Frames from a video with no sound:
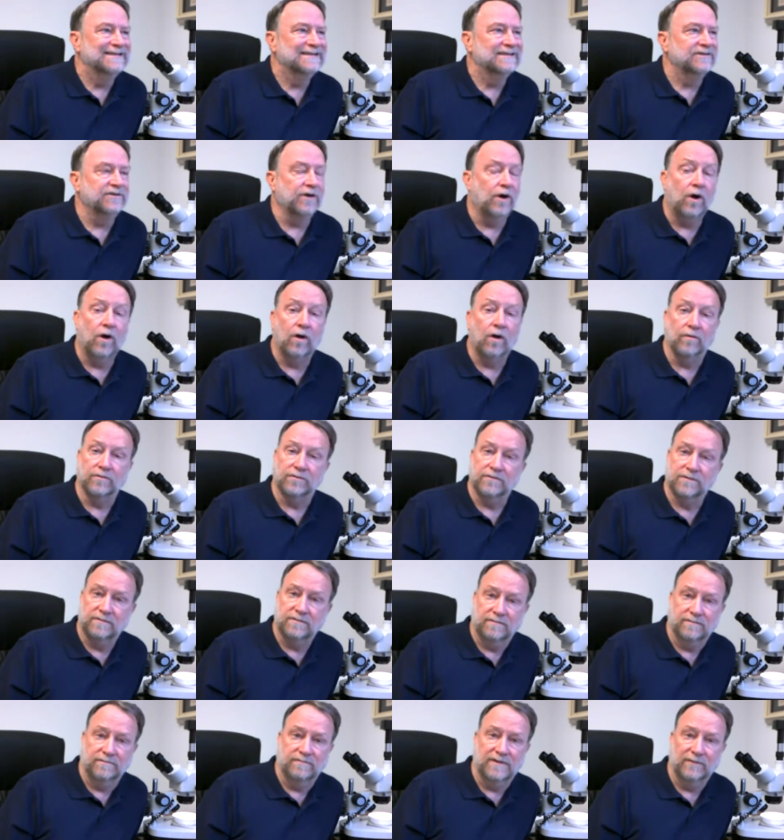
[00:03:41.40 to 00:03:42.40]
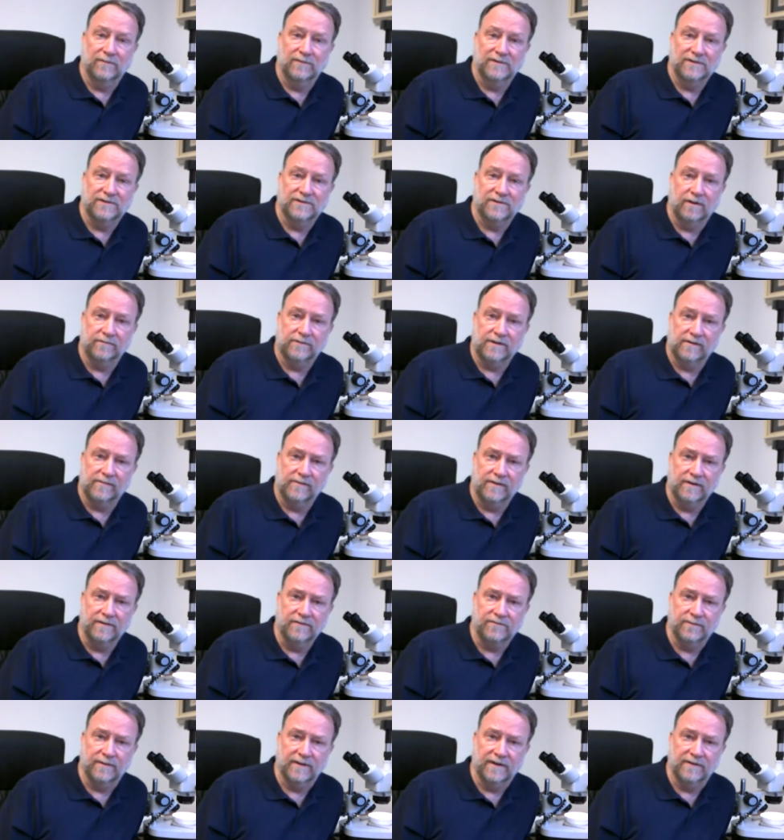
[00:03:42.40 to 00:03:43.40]
salt that we salt our
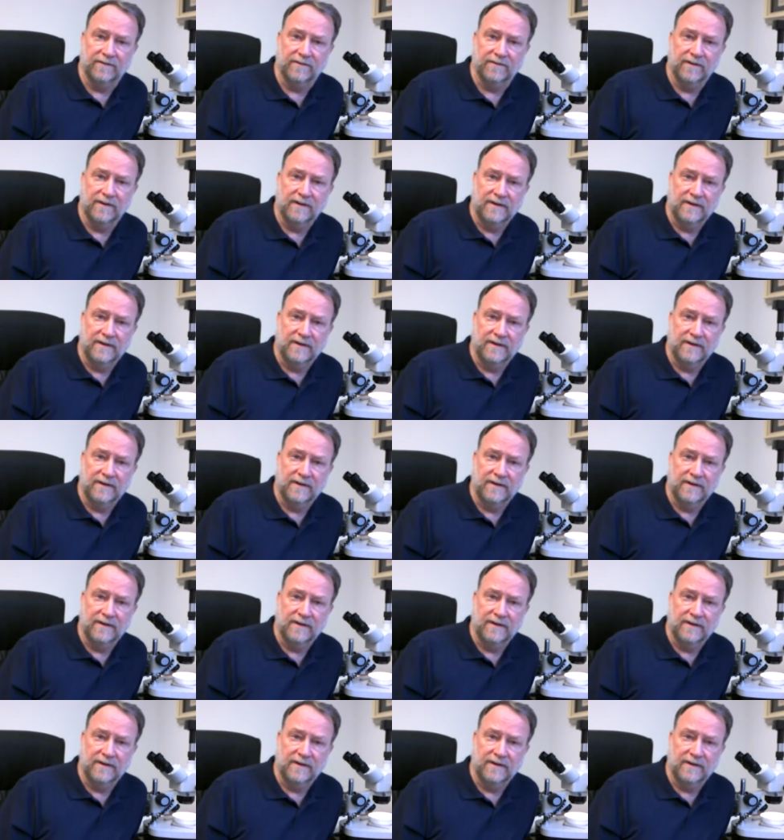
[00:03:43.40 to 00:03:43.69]
roads with,